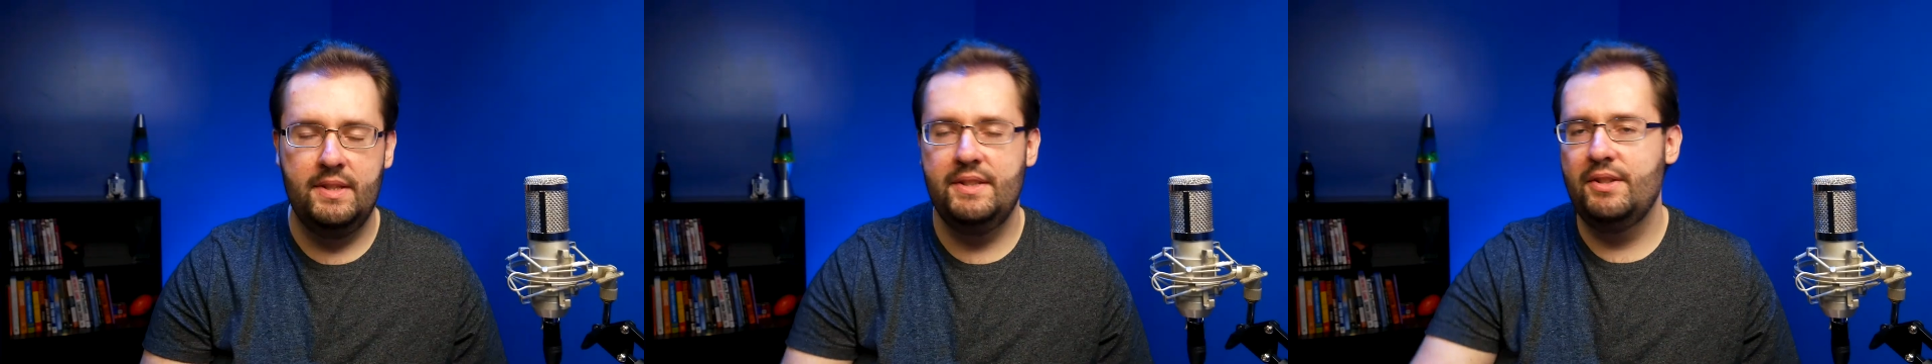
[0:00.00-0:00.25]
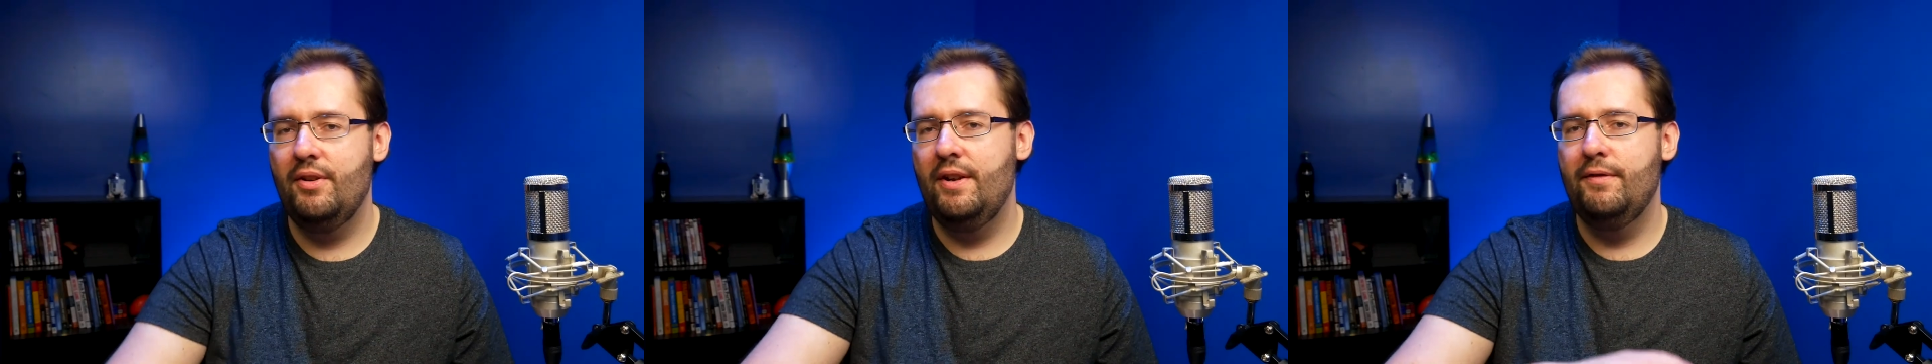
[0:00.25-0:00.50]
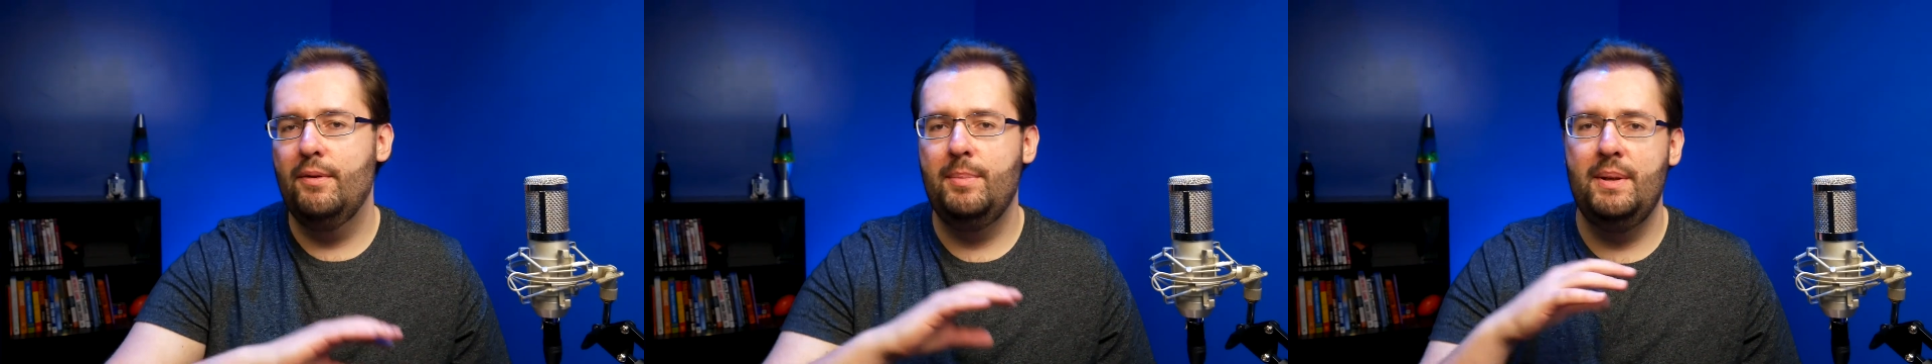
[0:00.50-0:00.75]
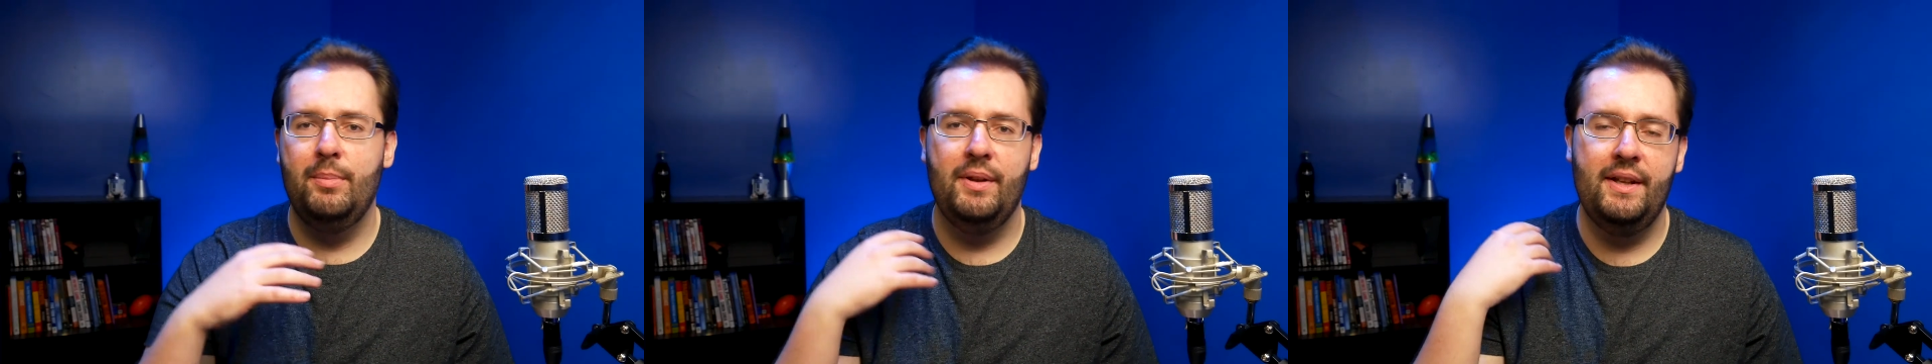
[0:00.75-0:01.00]
this is great for
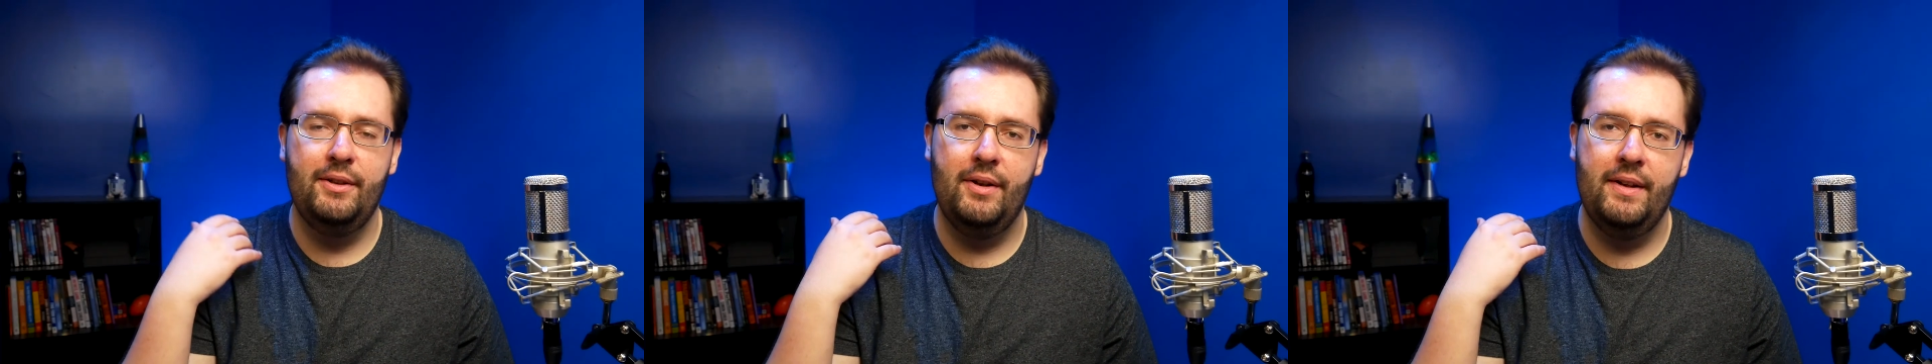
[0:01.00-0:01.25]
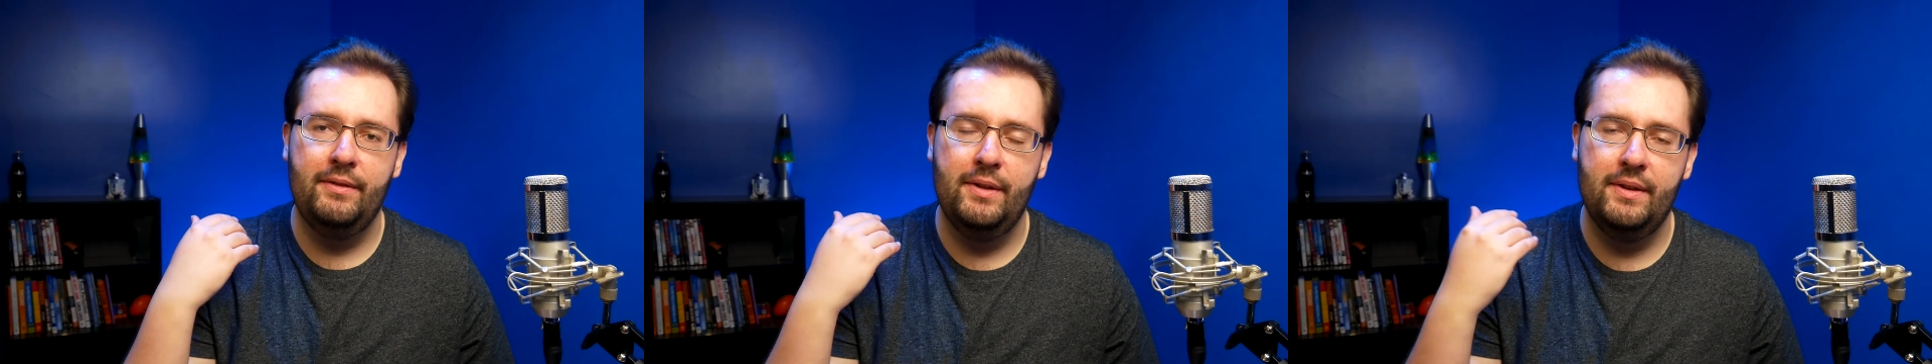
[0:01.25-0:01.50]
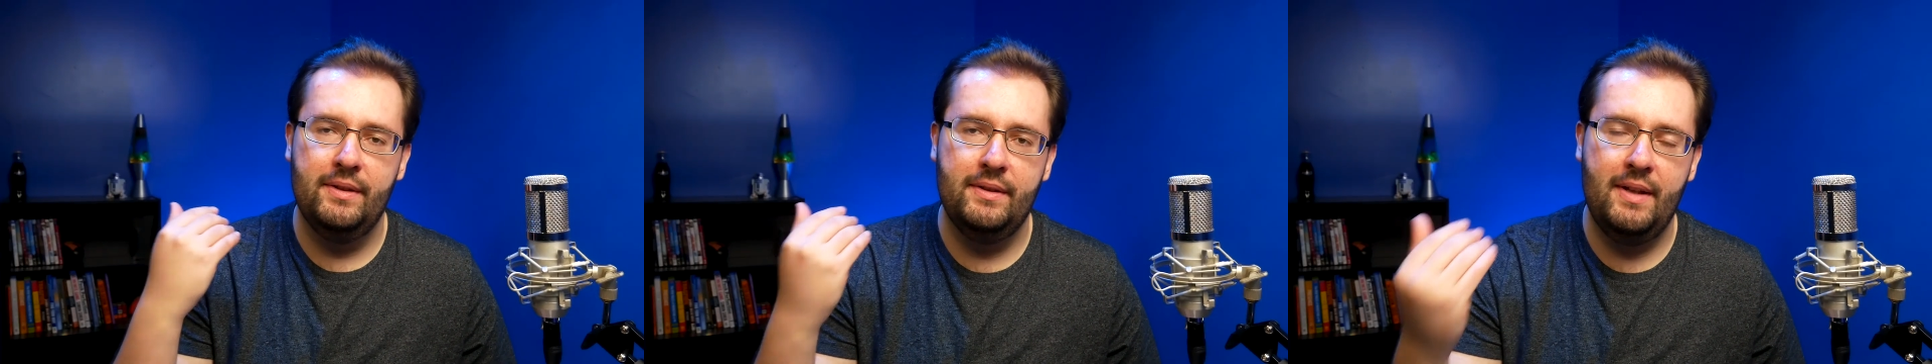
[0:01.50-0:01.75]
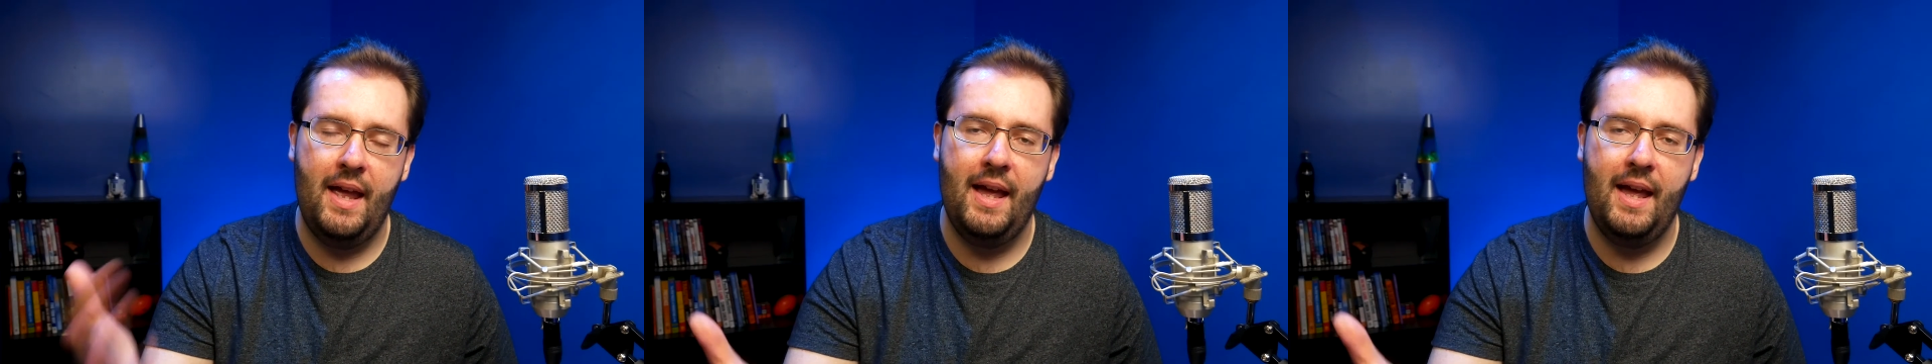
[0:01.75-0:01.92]
people that don't have to